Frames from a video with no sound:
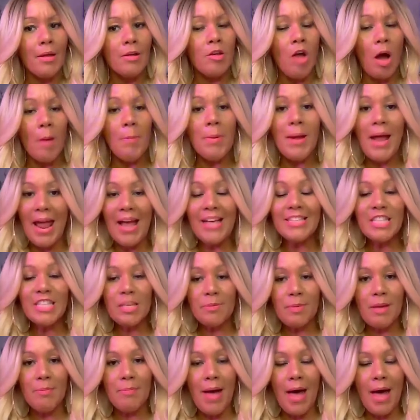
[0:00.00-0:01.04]
Y'all been
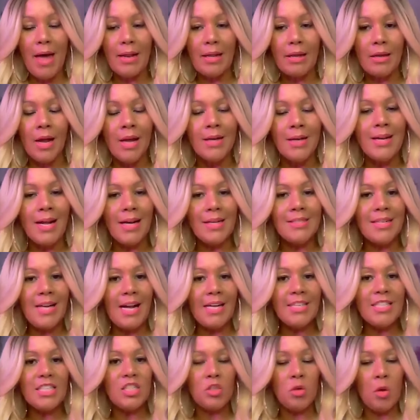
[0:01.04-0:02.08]
asking me about it. Now, did
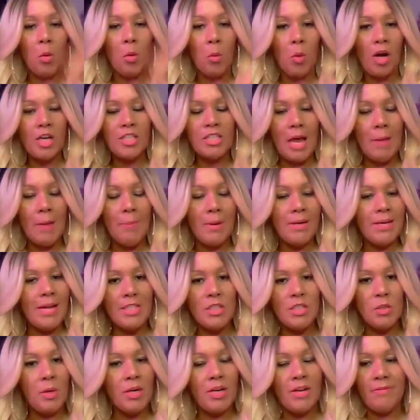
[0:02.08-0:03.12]
I just do a workshop and
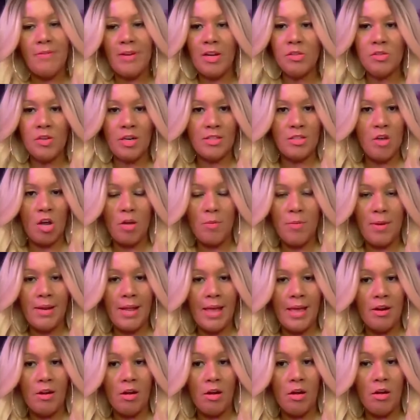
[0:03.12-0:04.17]
not do any videos or talk about it
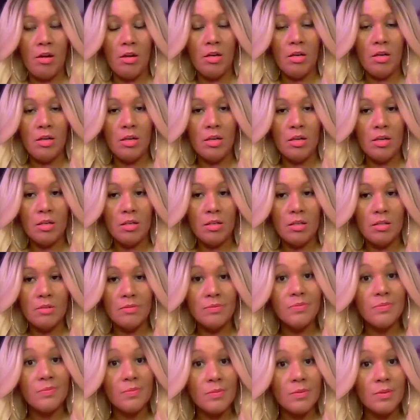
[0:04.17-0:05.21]
at all?
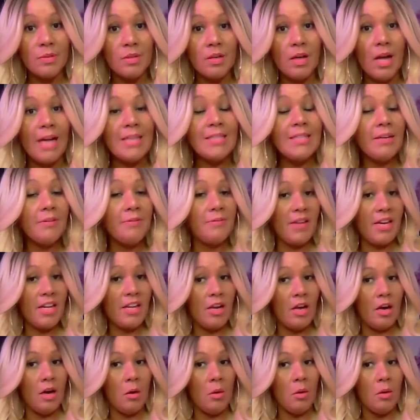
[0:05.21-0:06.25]
I did a
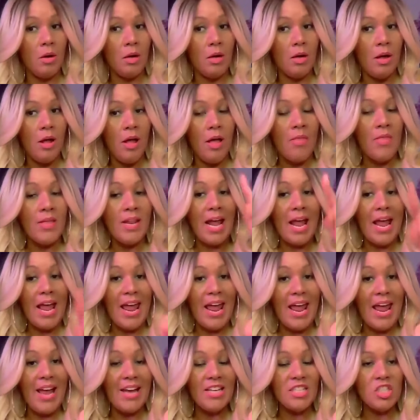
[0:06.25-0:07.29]
video. Then I
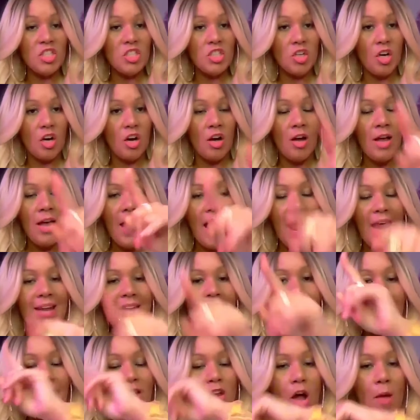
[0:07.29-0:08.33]
asked y'all, and
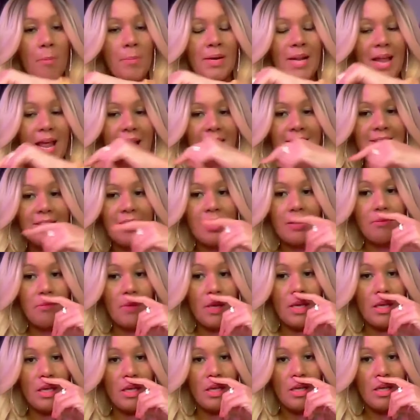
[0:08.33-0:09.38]
now y'all been asking
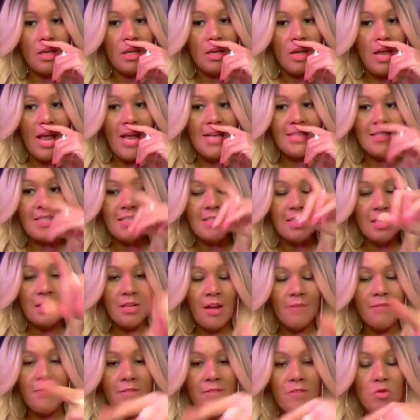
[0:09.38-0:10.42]
me. And since
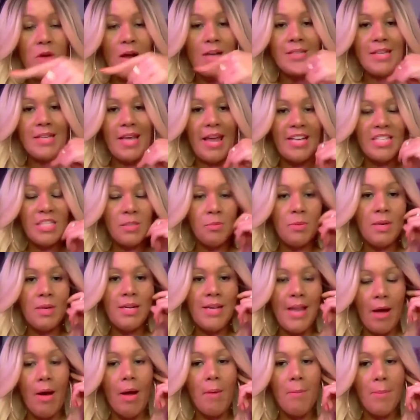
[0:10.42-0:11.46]
enough of you guys asked me,
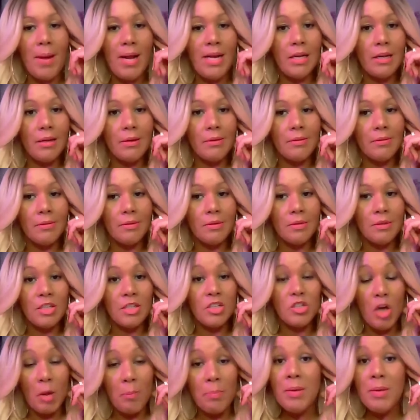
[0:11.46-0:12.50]
now I made it.
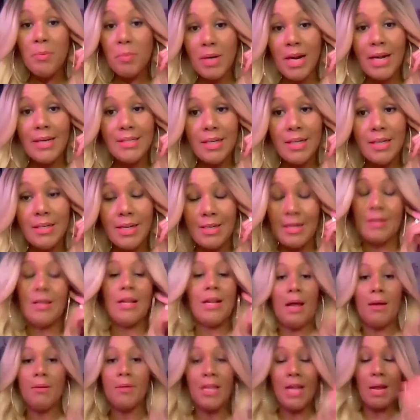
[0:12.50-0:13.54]
Did y'all peep what I did? Can
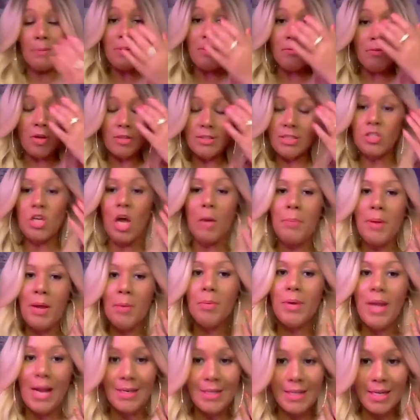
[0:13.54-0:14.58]
I be real? Did y'all peep
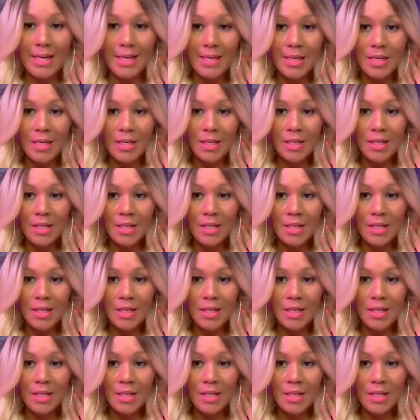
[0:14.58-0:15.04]
what I did?